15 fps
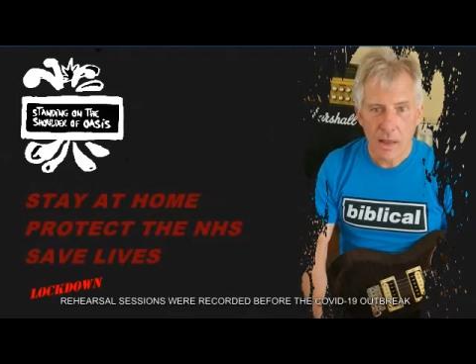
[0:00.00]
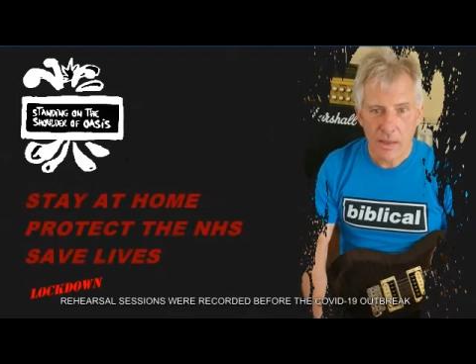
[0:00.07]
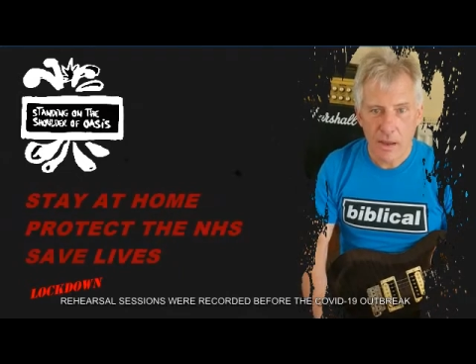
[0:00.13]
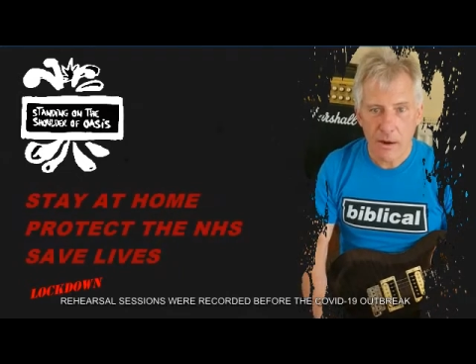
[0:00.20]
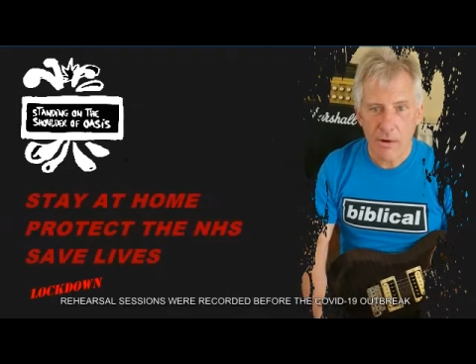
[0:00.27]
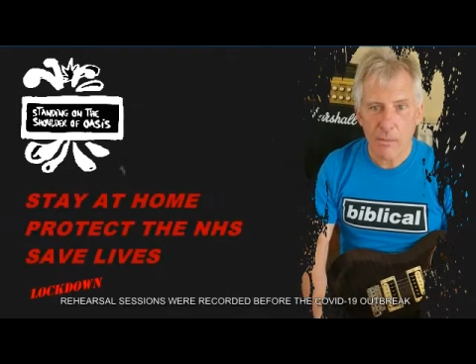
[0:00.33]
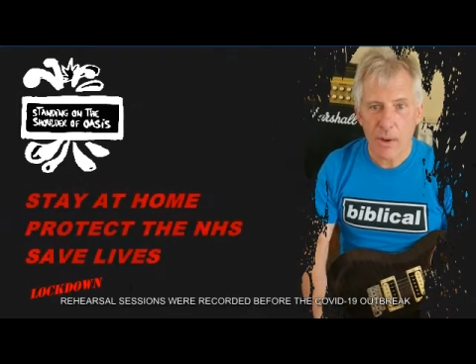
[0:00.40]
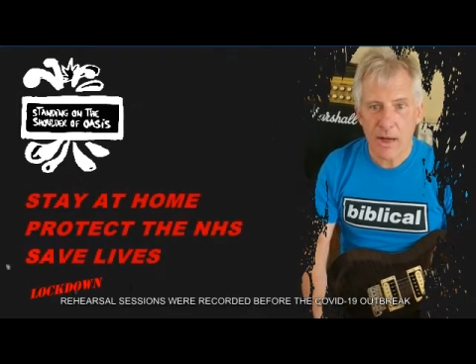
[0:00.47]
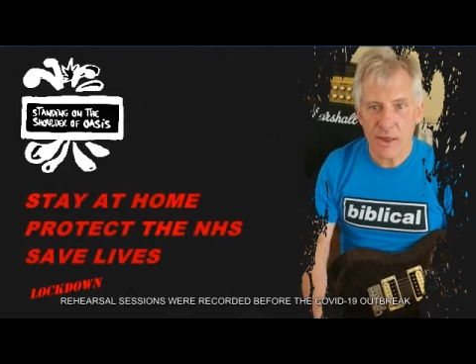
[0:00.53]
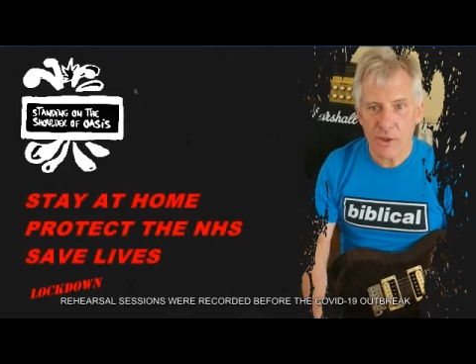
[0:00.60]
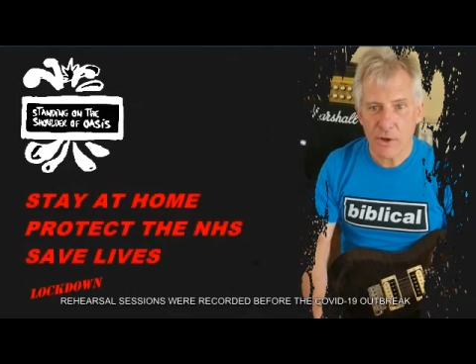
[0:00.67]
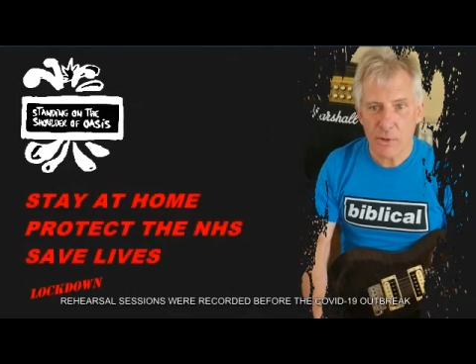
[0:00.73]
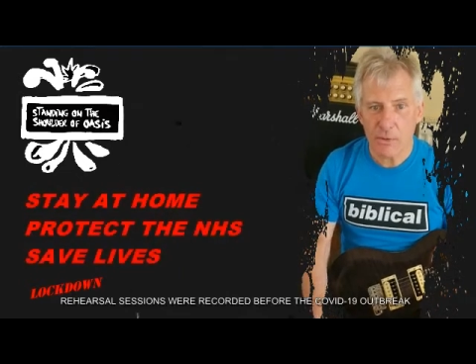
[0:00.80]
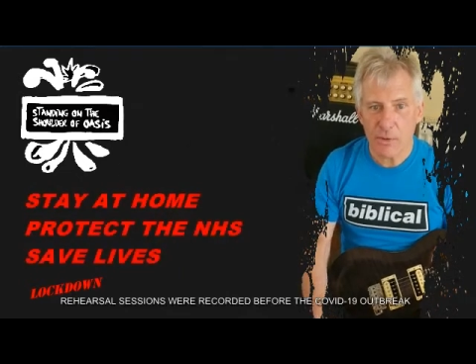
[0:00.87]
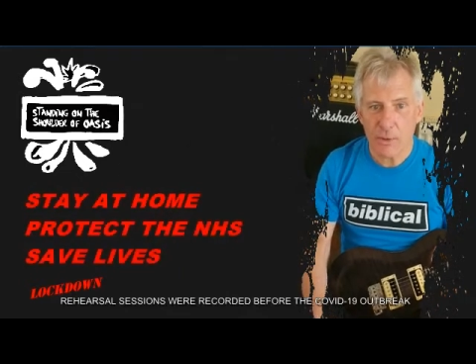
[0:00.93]
There are many
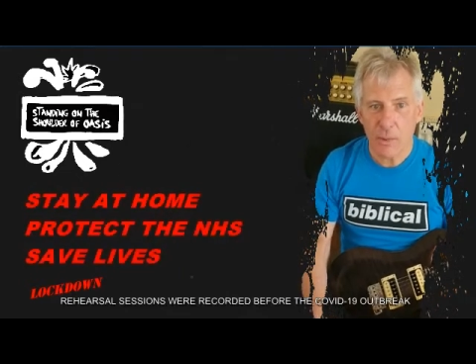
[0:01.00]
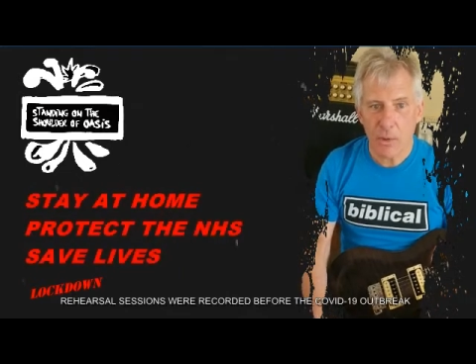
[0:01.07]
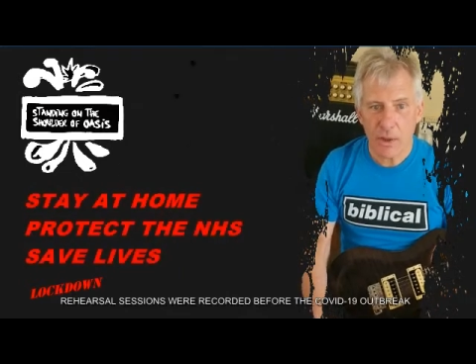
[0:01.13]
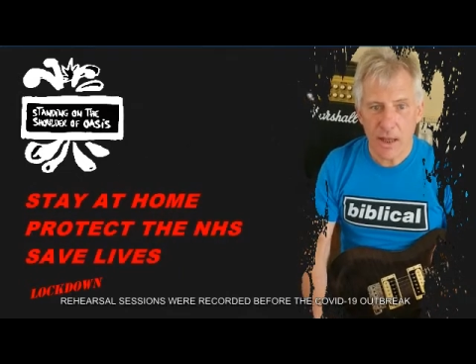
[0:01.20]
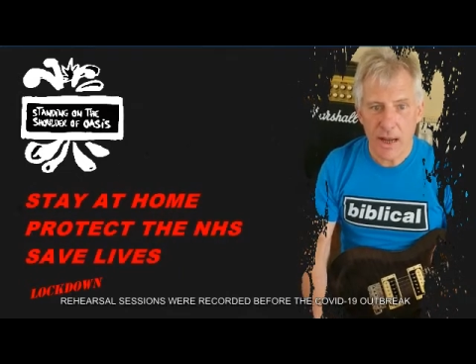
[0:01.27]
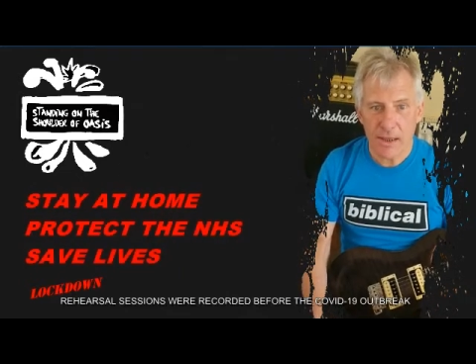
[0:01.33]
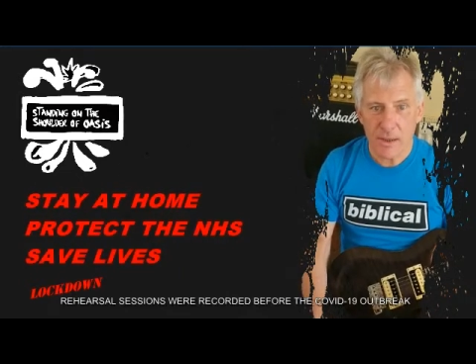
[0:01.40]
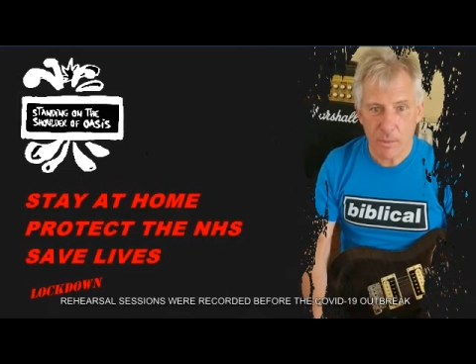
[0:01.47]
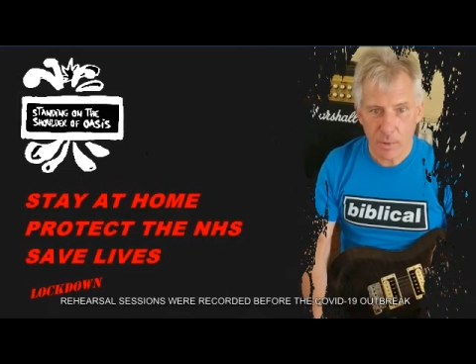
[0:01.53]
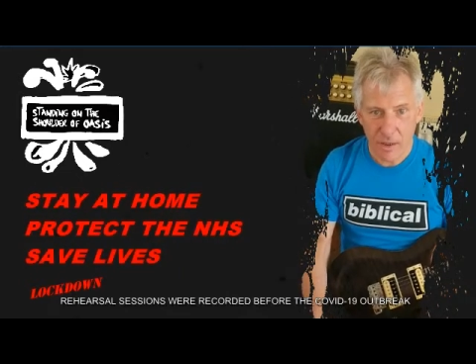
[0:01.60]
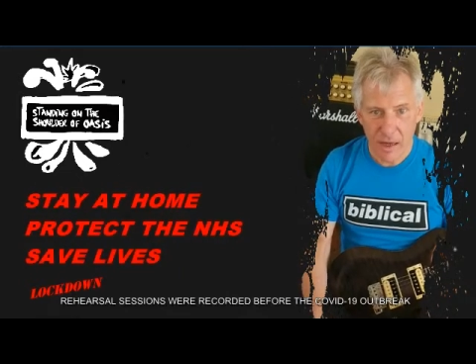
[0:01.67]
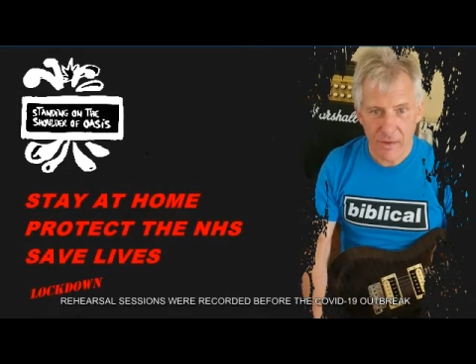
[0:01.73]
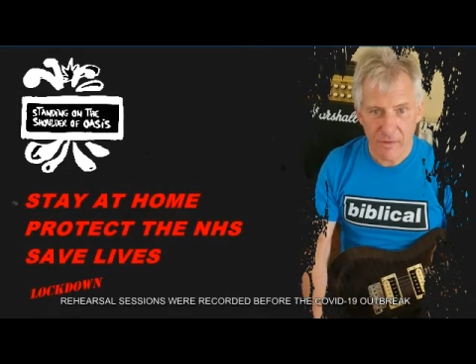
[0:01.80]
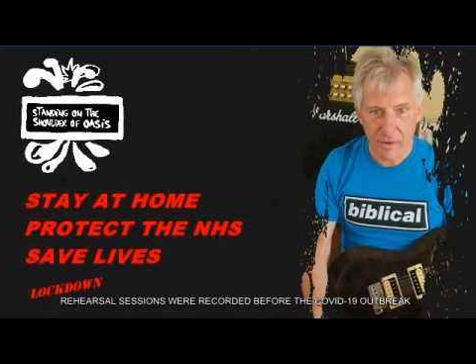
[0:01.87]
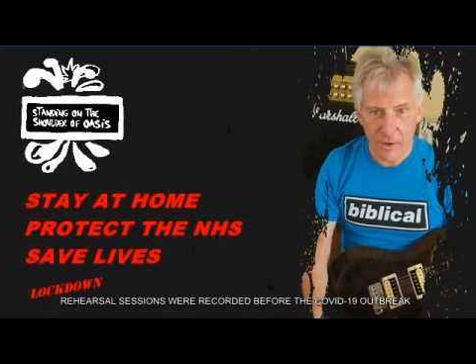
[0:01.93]
songs we would like to
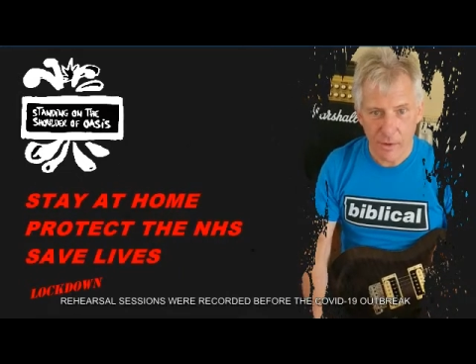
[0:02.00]
play for